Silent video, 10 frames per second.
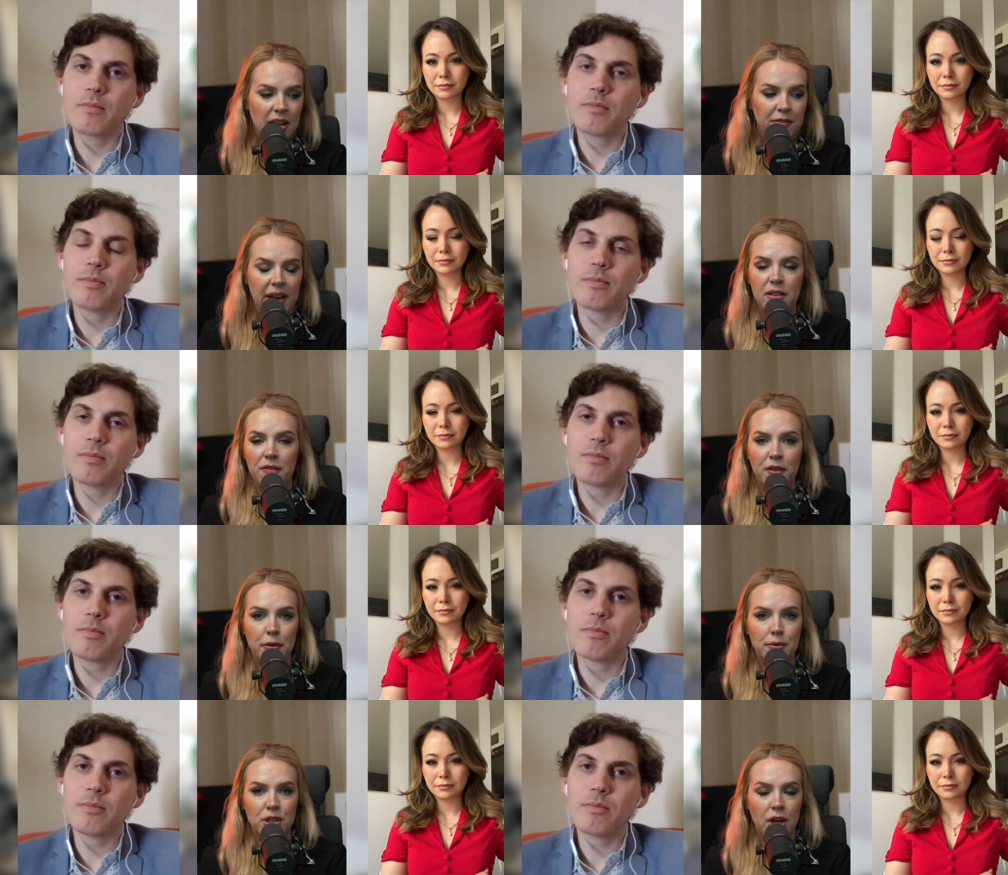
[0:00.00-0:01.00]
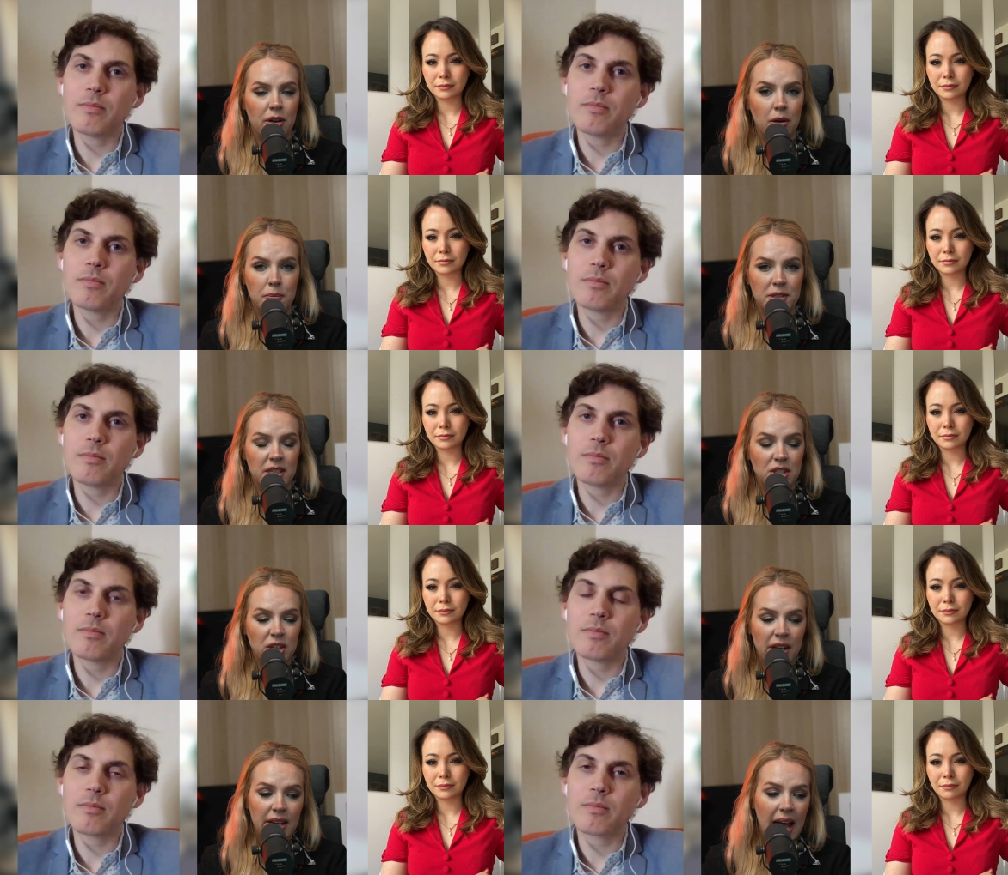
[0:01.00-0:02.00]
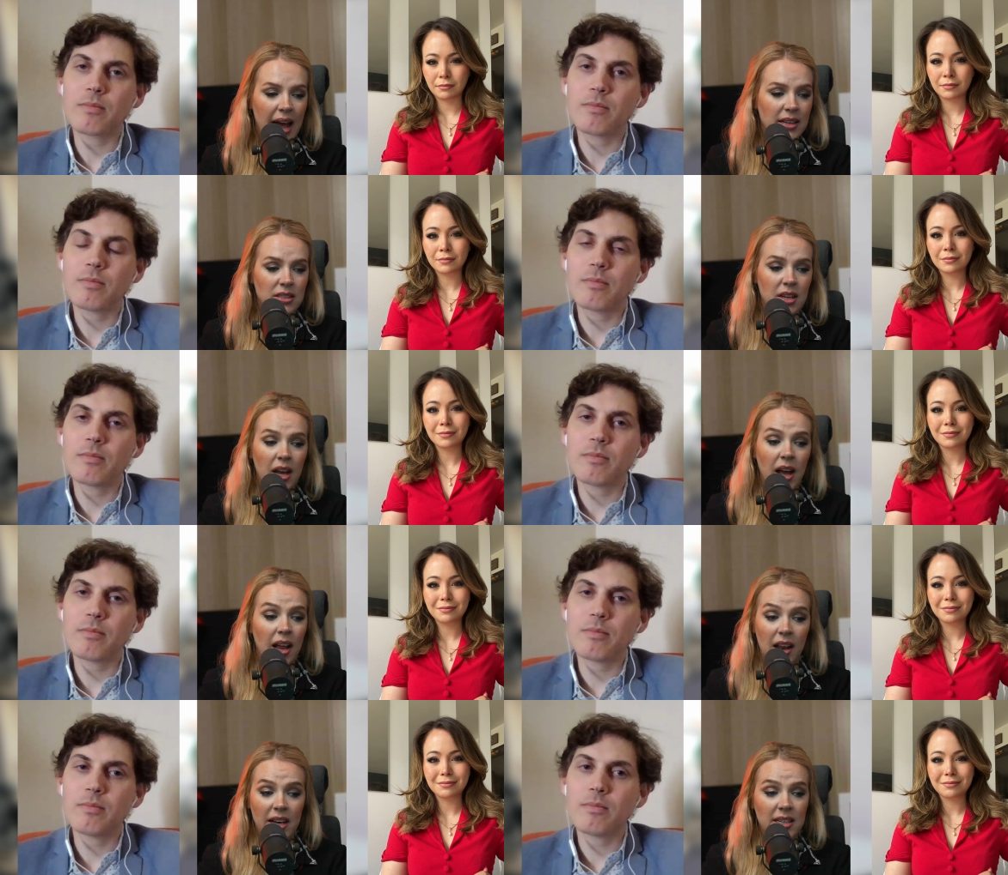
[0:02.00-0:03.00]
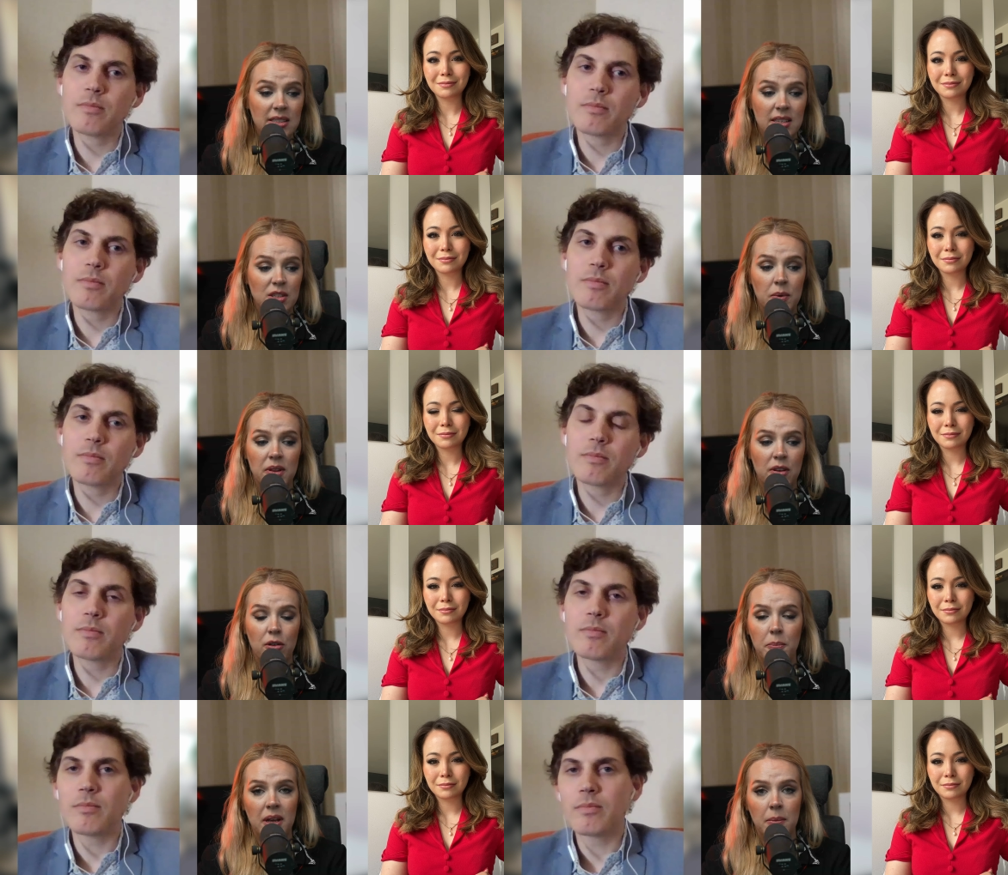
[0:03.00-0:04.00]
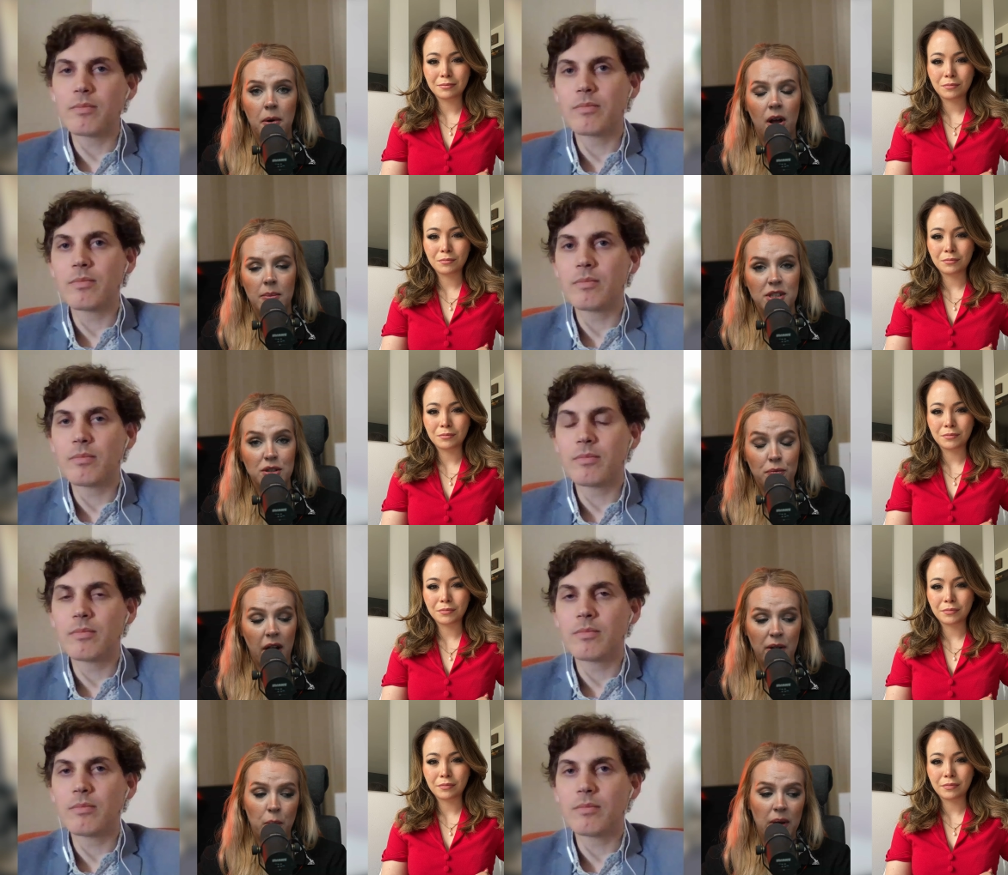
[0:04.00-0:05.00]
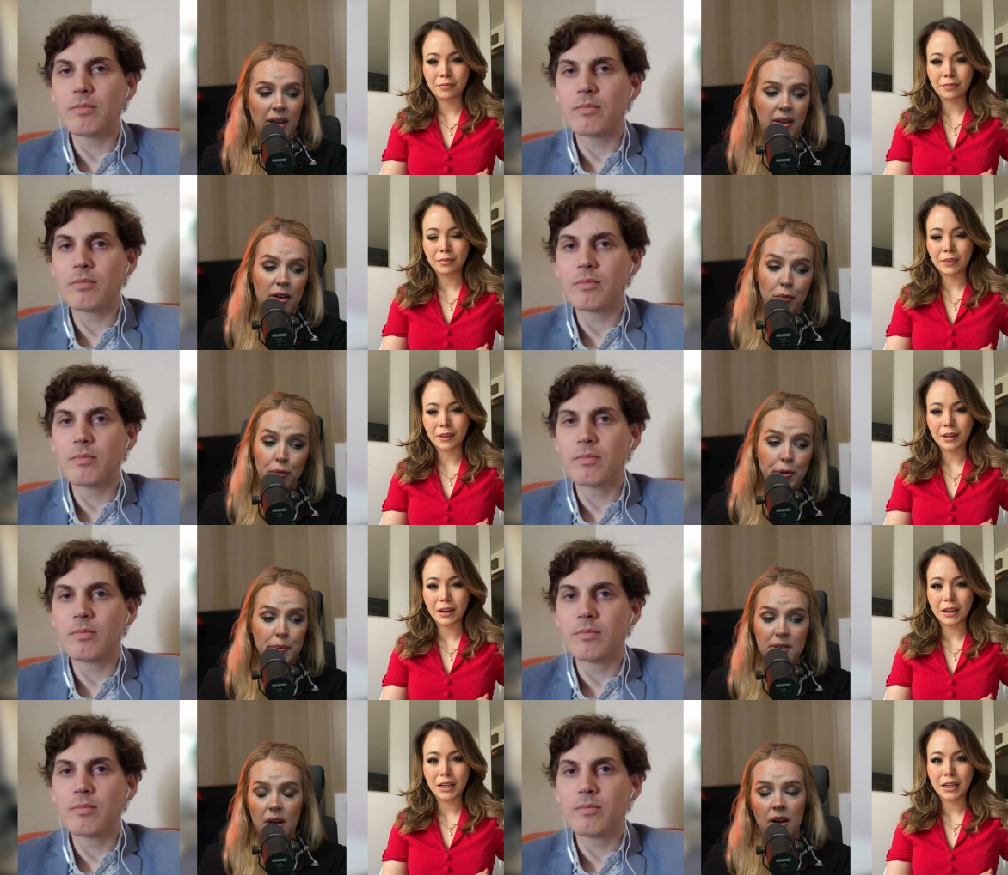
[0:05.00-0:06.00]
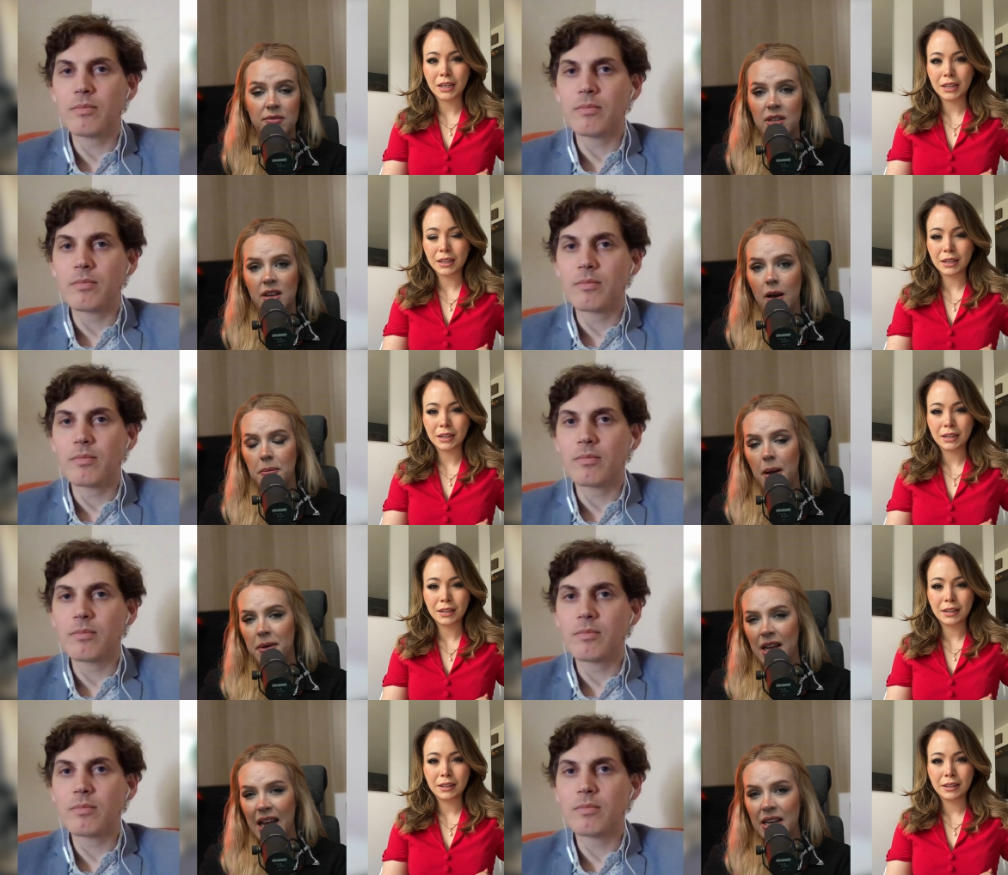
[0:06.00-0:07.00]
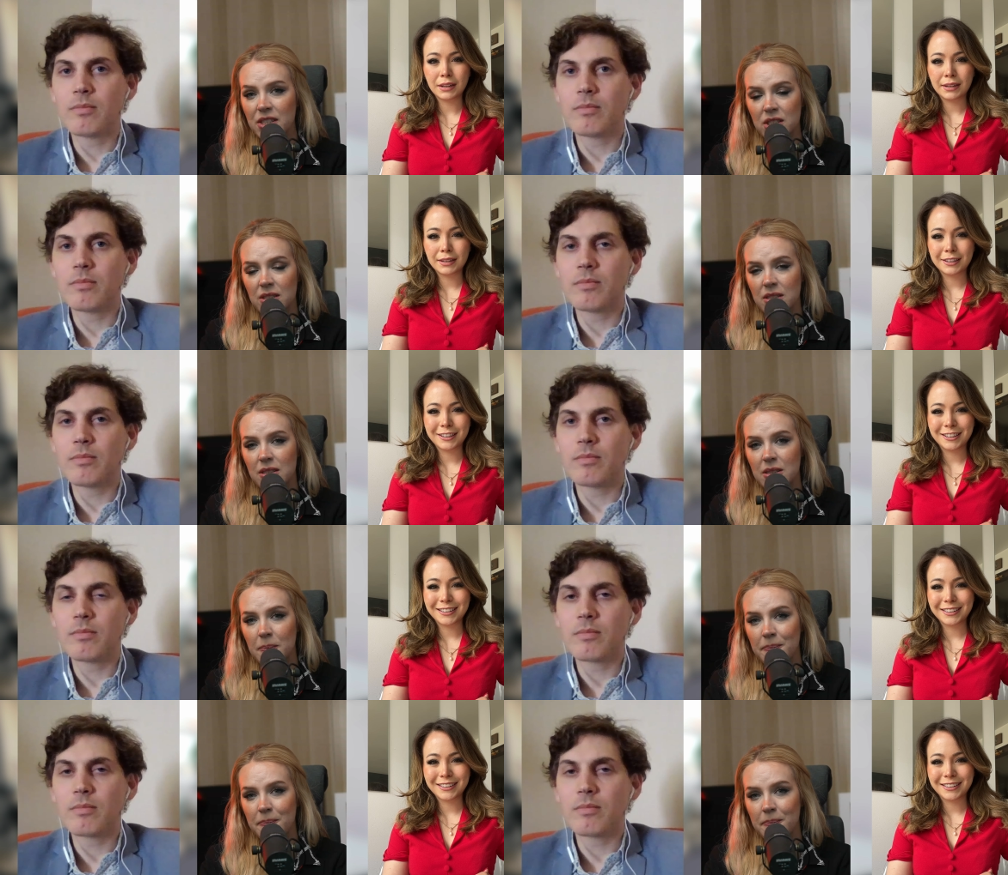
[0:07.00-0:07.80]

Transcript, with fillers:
Speaker 1: affect the future composition and alliances with the European Parliament's right wing groups after the upcoming elections?